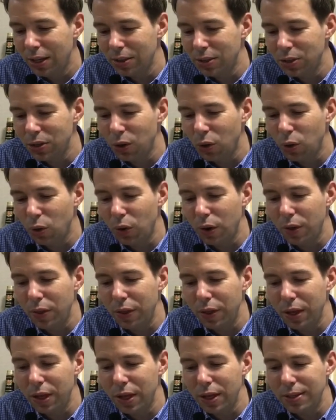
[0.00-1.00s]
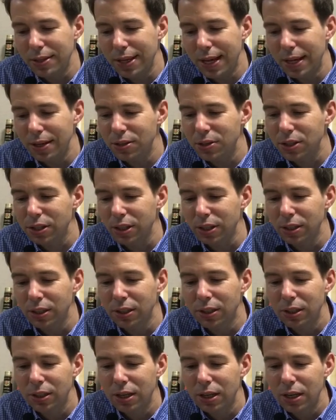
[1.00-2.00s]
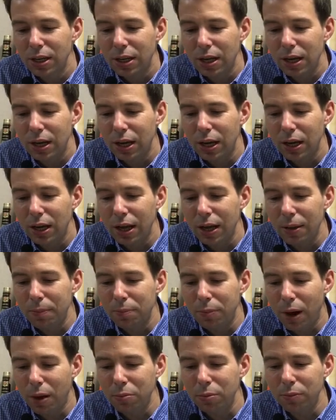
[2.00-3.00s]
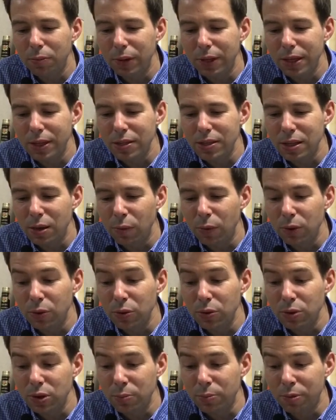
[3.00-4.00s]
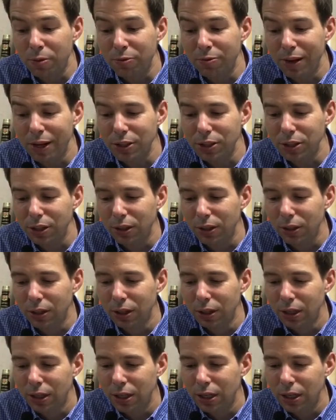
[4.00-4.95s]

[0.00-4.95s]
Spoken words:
So the taster probably is someone who's a professional